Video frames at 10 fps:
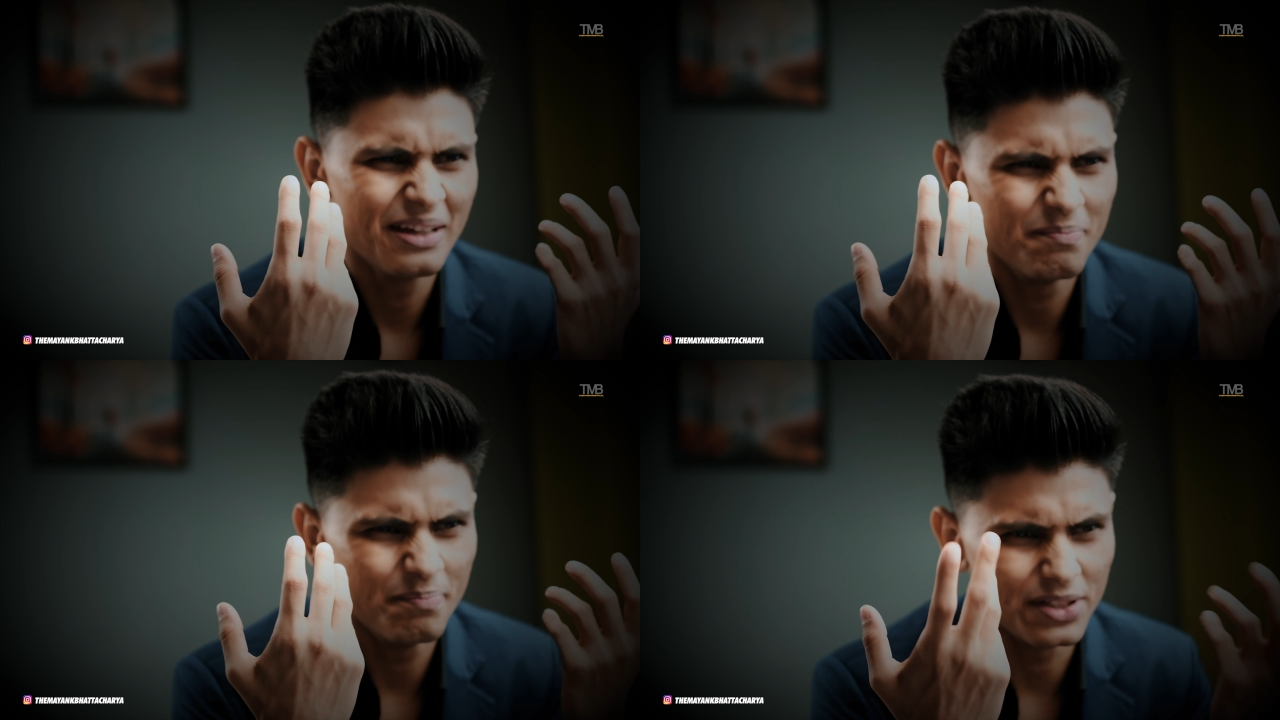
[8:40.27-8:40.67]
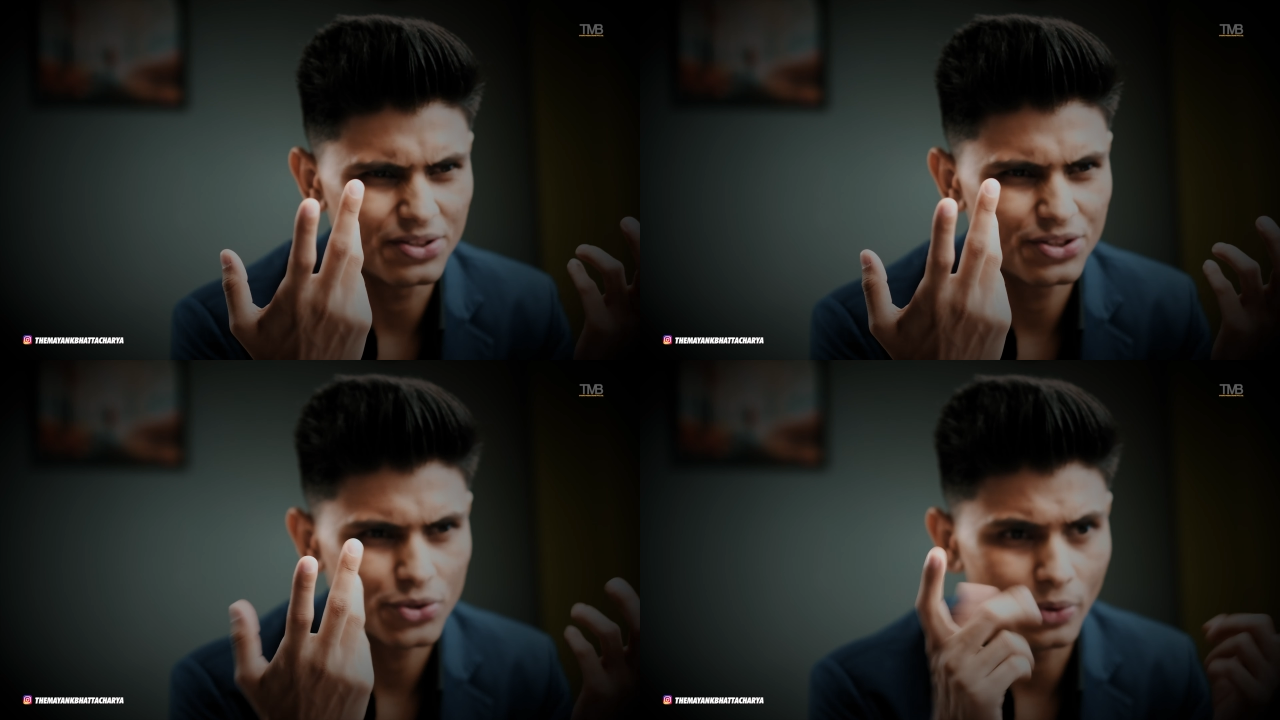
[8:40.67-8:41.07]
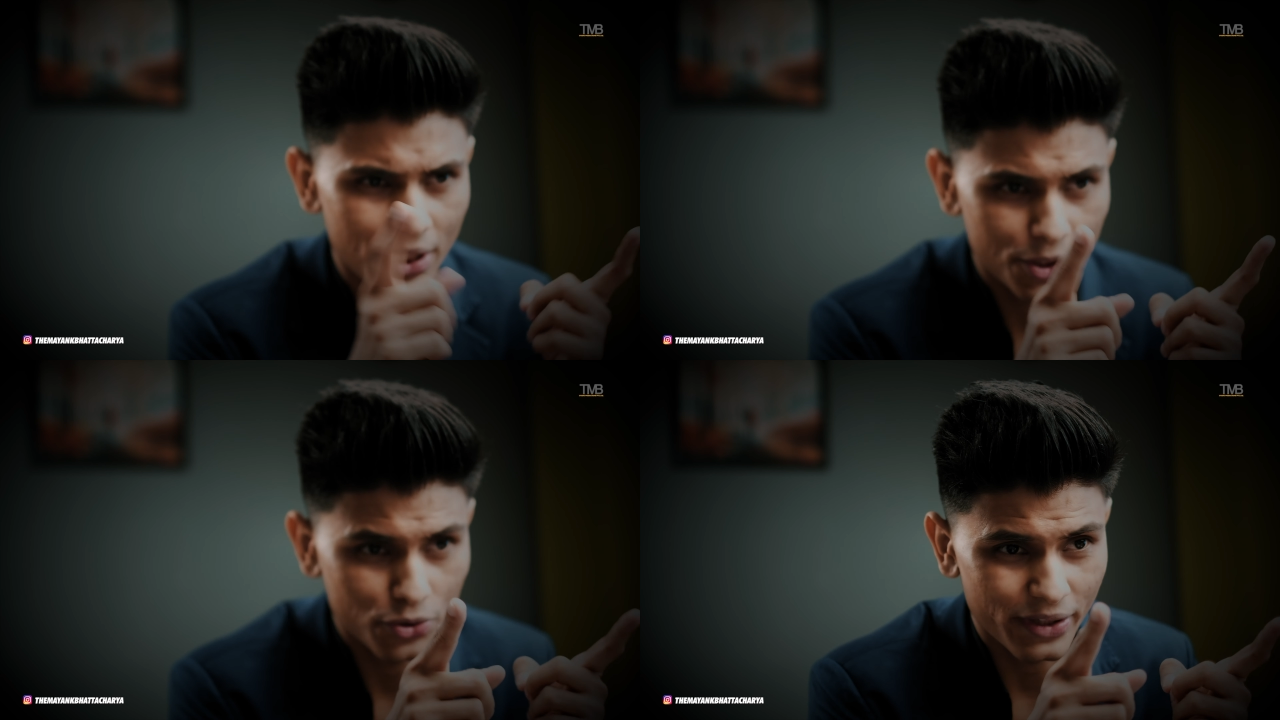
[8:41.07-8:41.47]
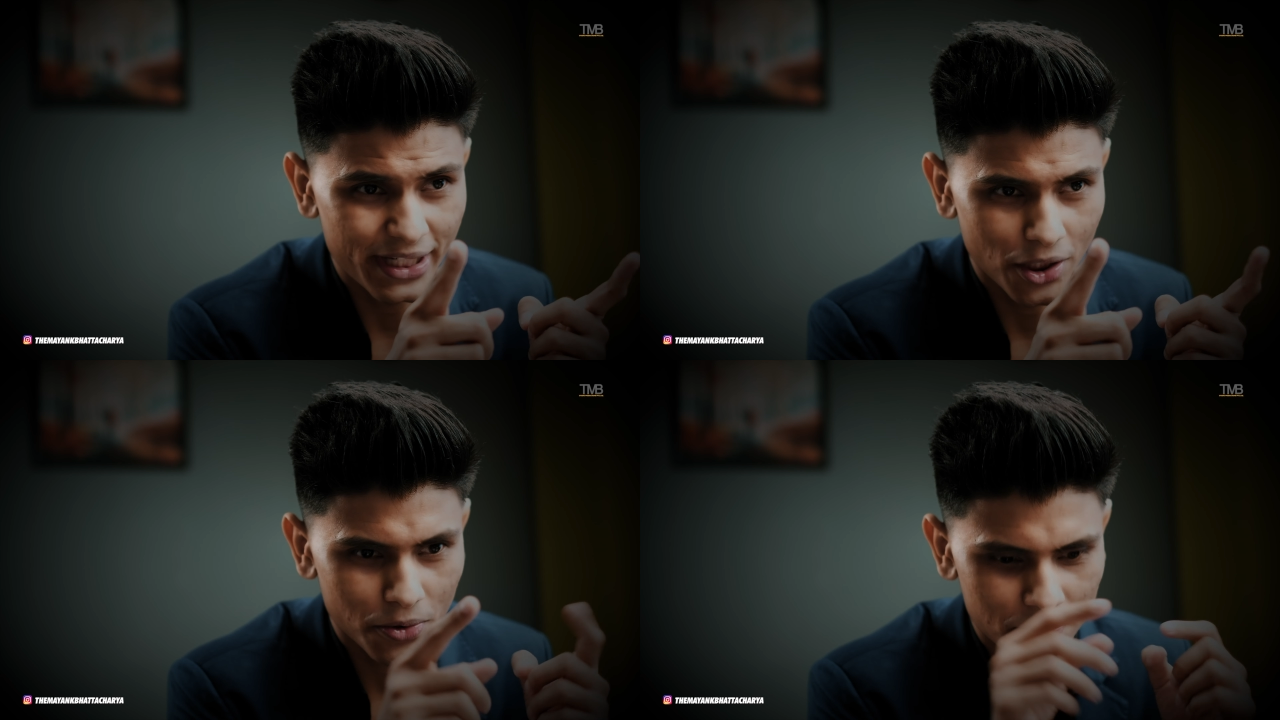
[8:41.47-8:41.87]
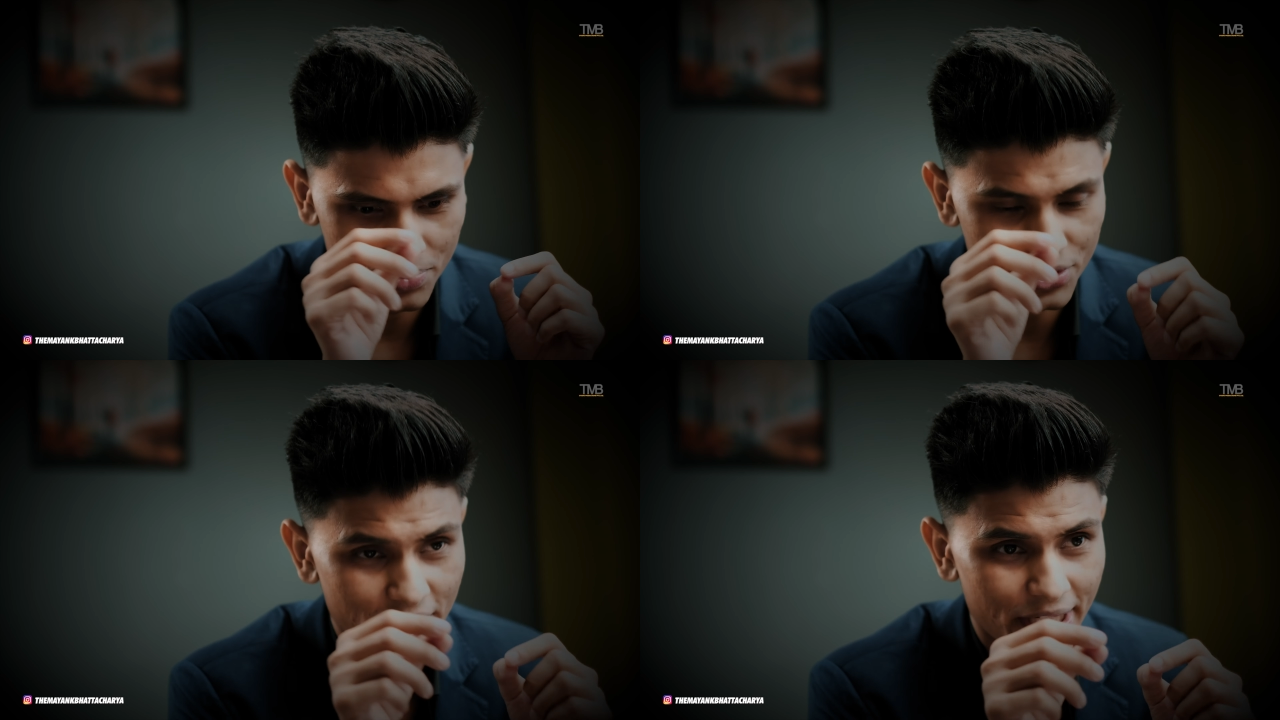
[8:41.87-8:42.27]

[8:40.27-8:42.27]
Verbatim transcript: miss? Well, to find out, stay